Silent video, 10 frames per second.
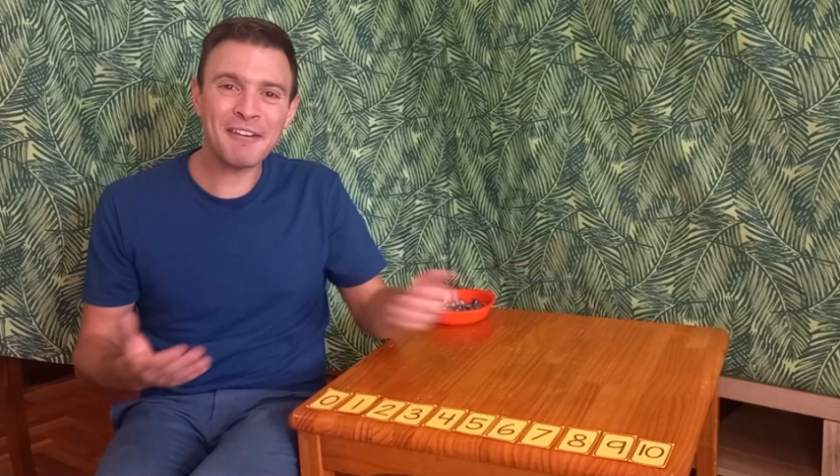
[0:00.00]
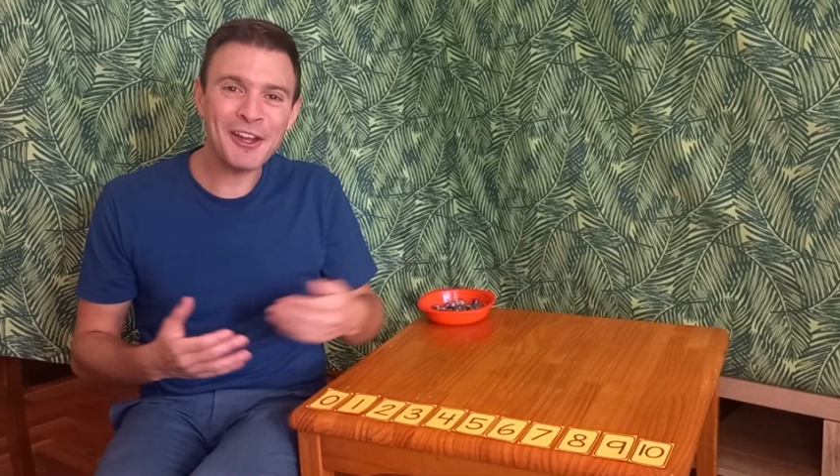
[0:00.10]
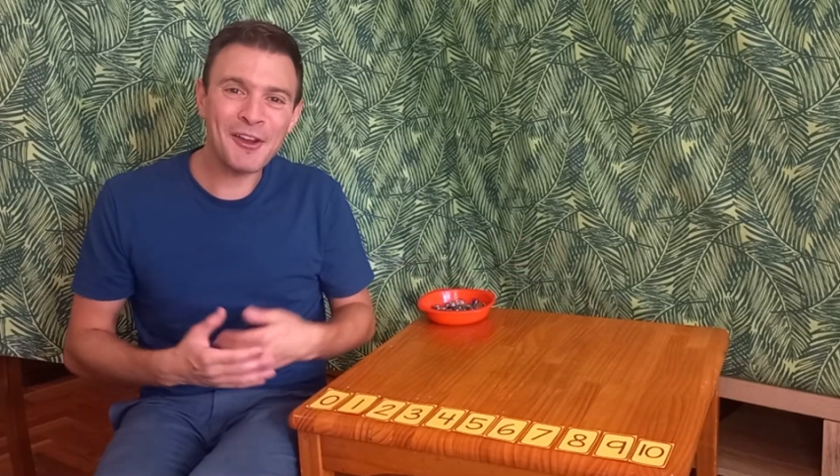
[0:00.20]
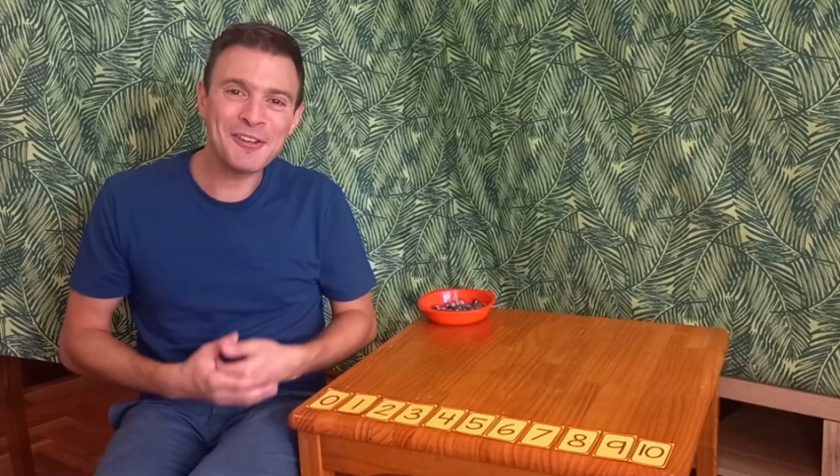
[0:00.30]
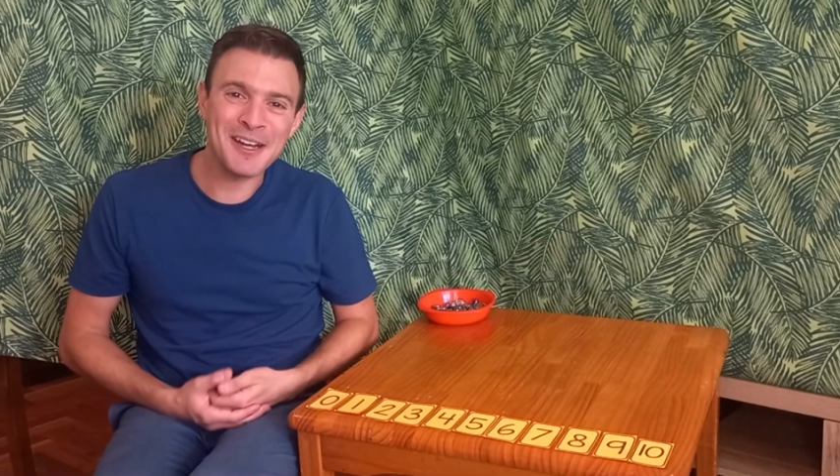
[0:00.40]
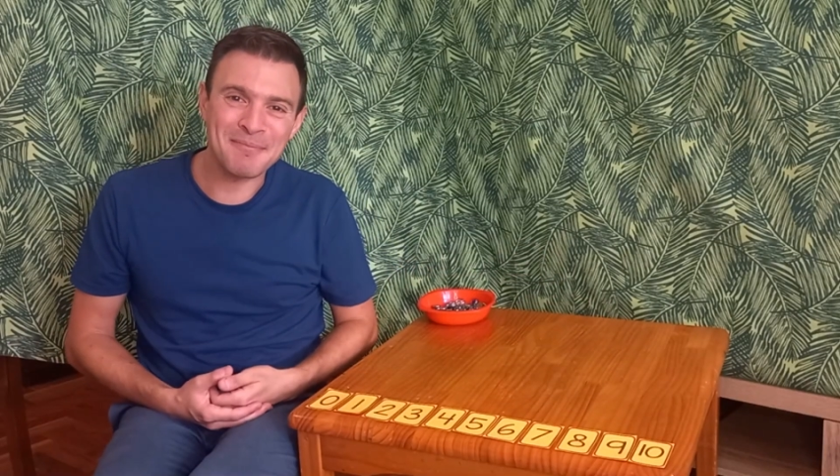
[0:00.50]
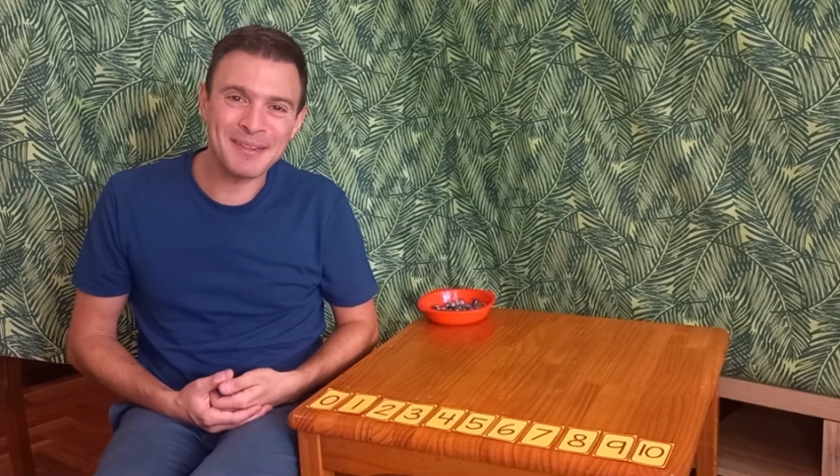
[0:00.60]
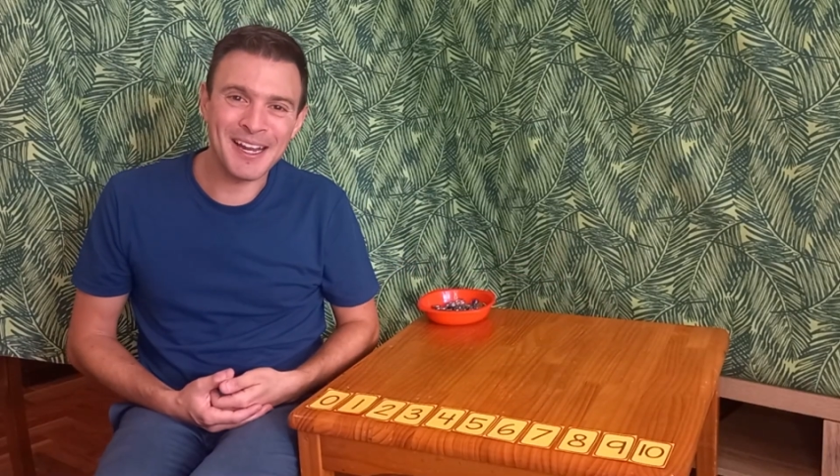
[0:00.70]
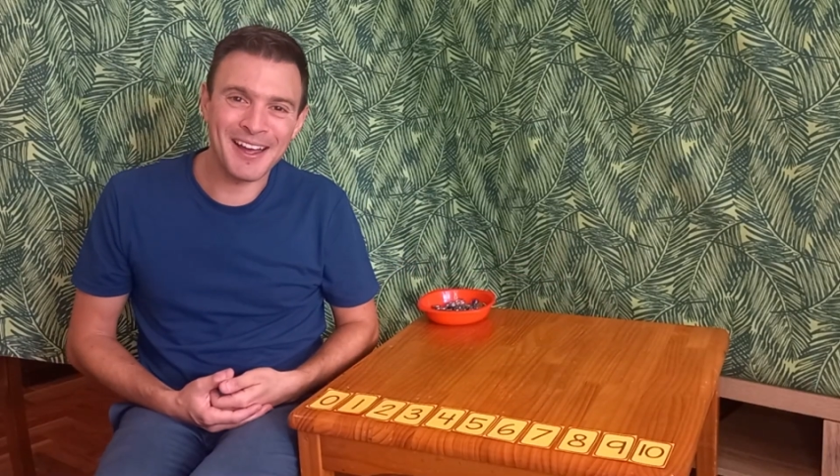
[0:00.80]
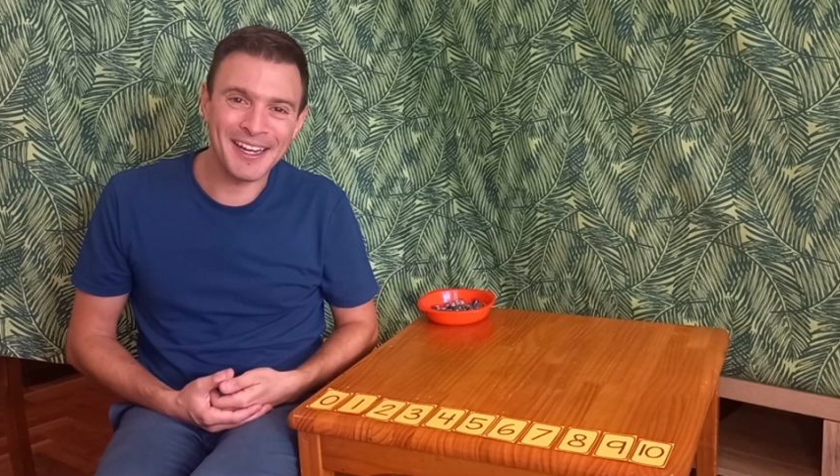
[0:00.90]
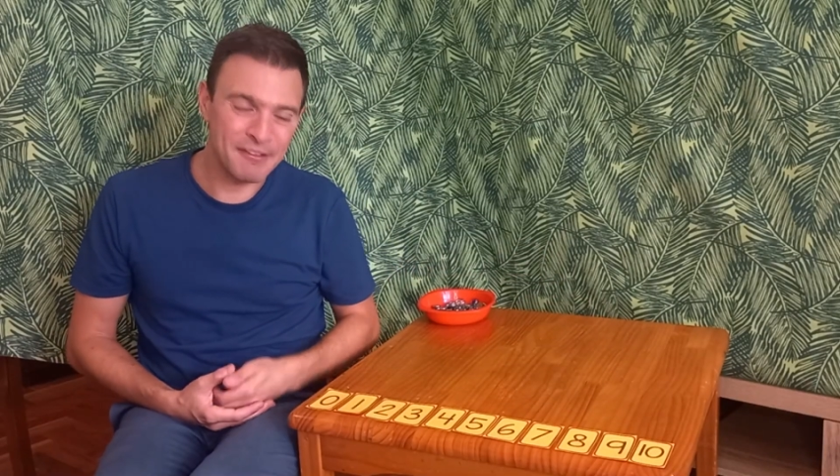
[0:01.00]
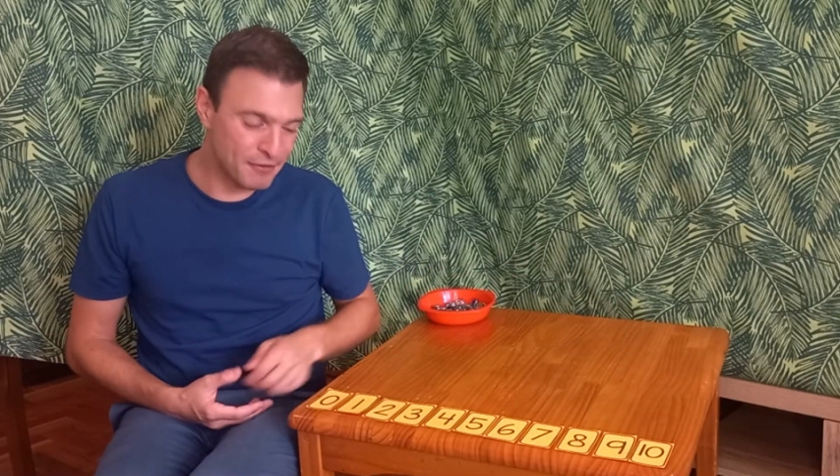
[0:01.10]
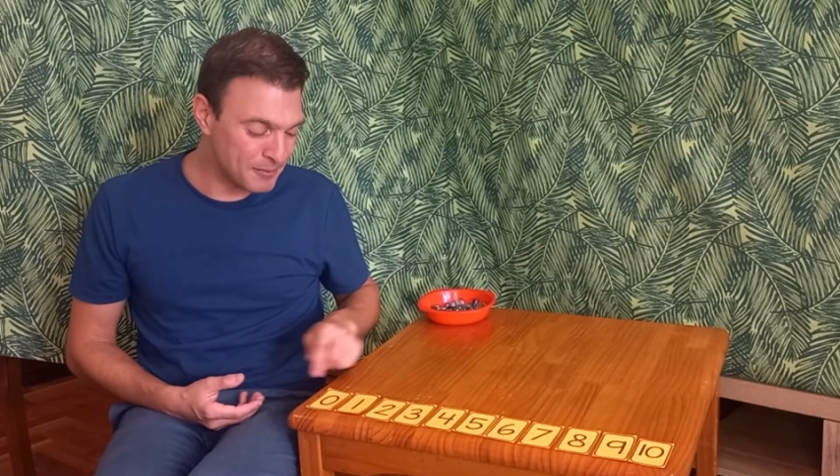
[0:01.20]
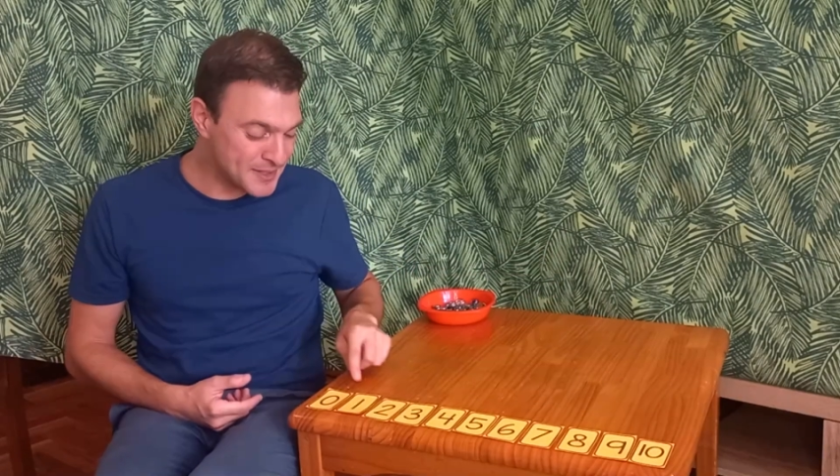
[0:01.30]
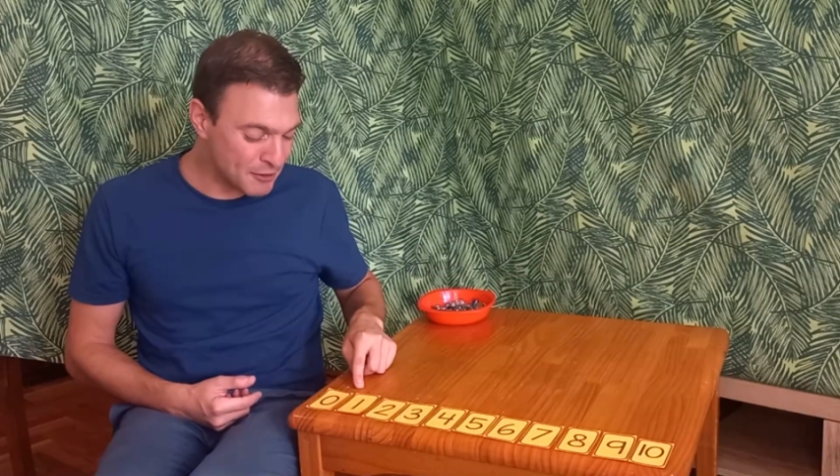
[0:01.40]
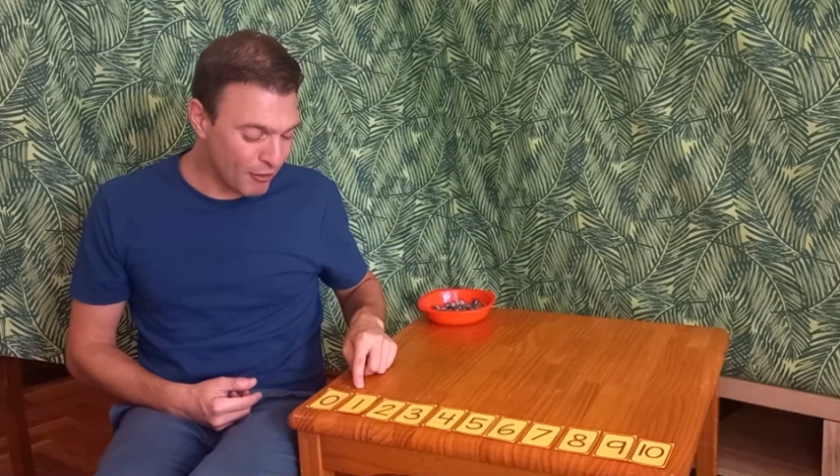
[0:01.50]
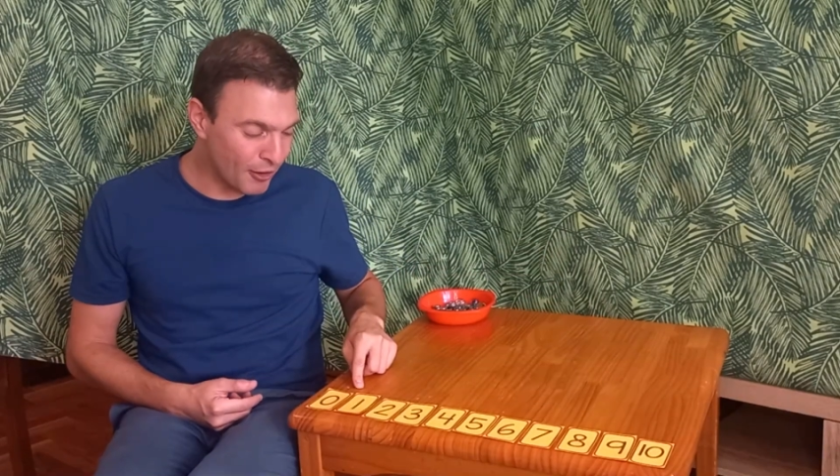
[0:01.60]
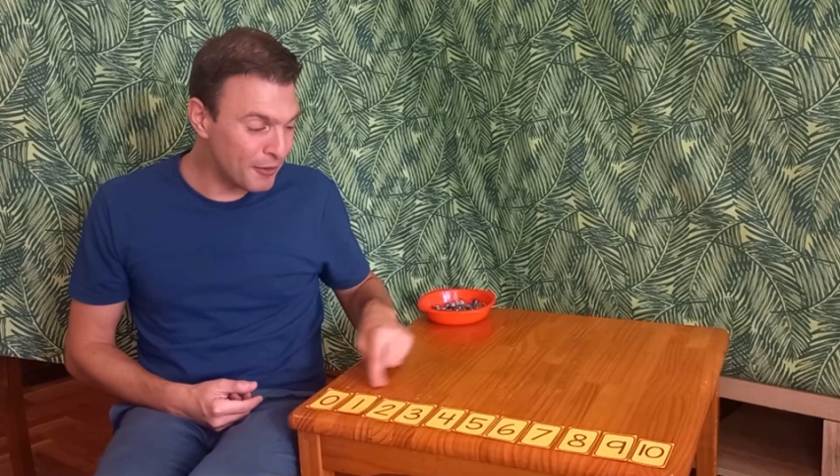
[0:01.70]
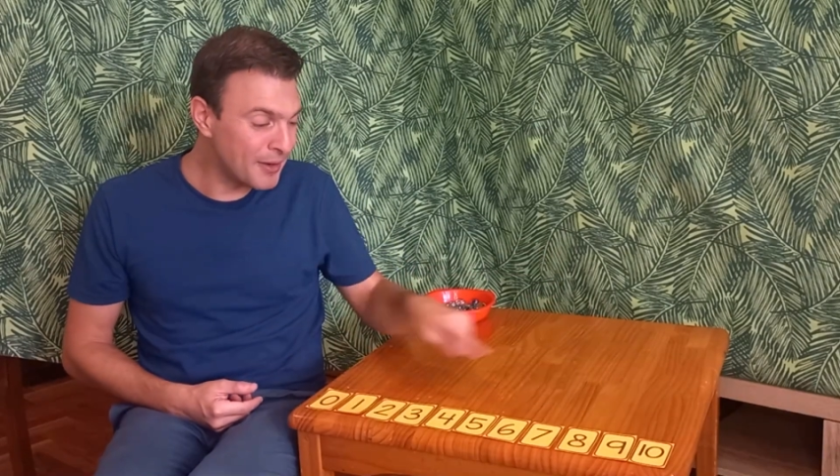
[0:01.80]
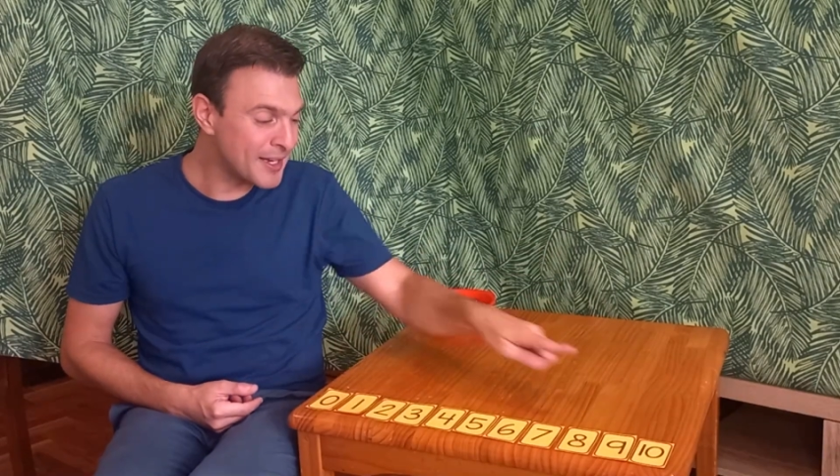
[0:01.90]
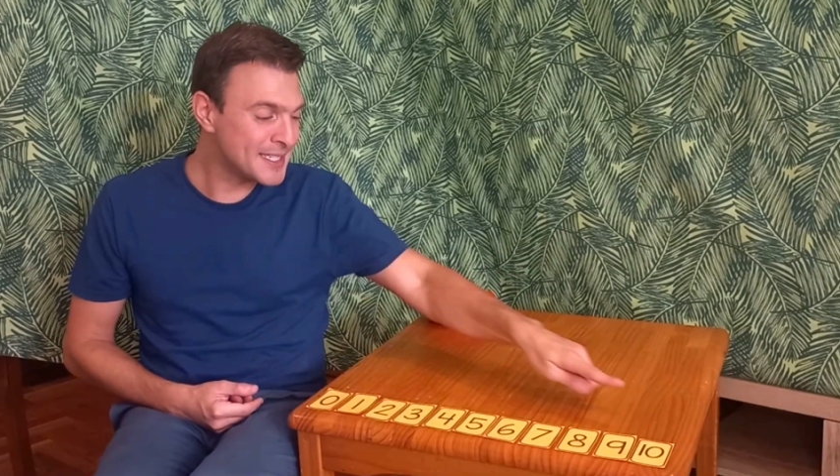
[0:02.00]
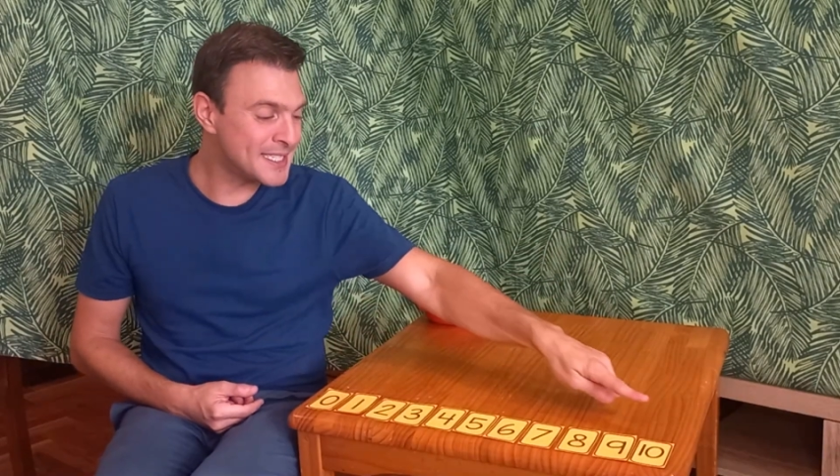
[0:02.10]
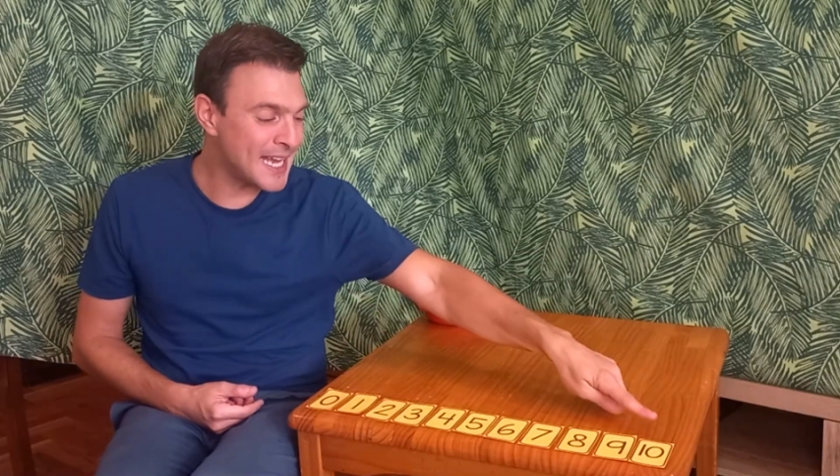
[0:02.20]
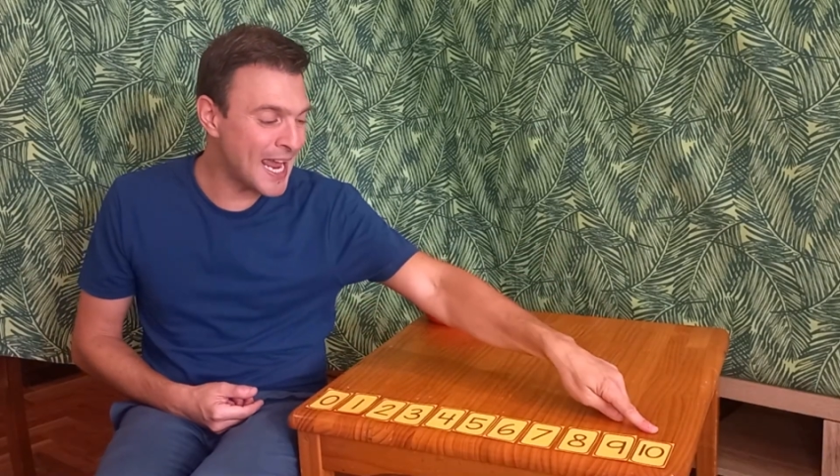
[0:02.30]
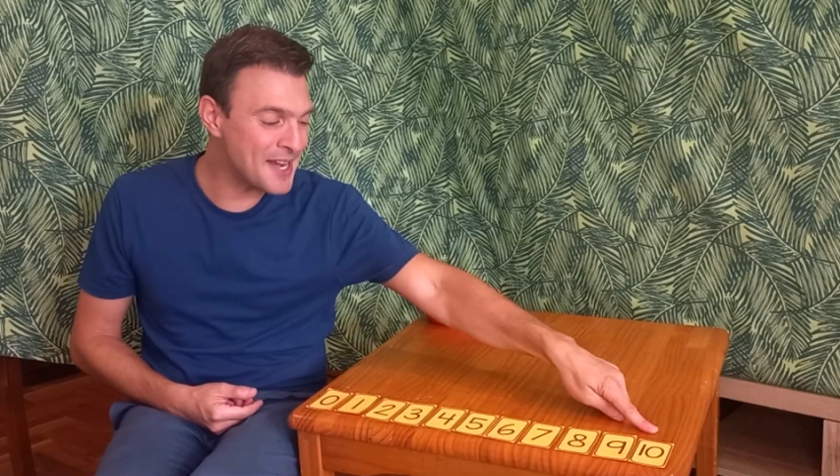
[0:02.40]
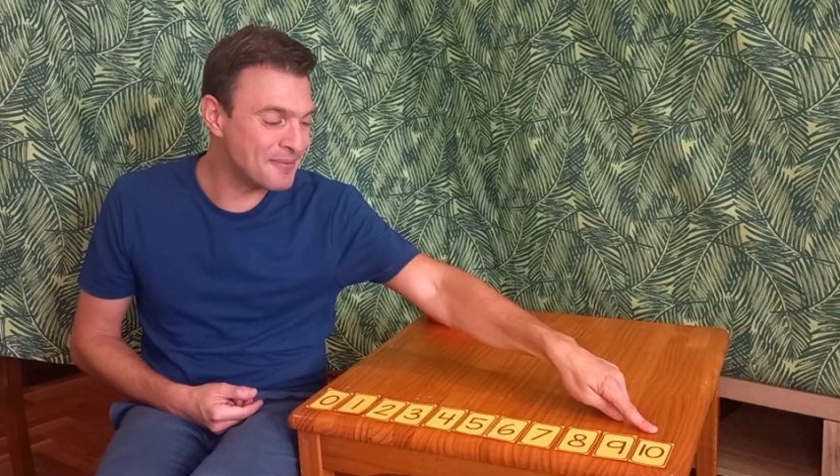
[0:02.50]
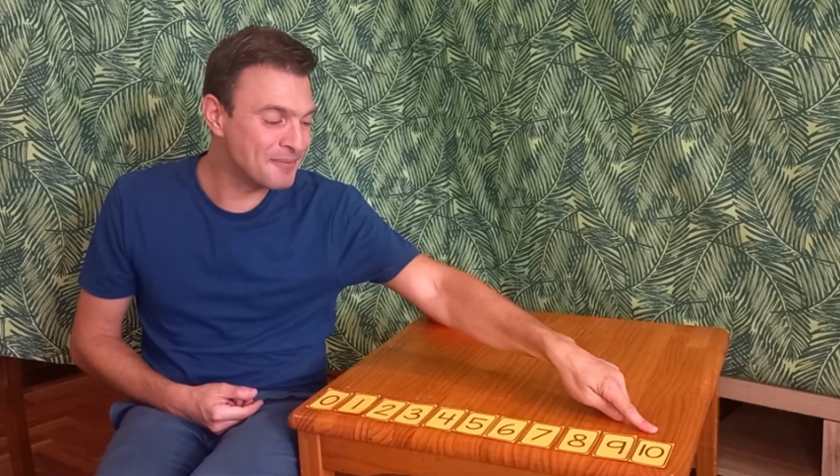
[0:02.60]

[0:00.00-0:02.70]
own number line from 0 to 10.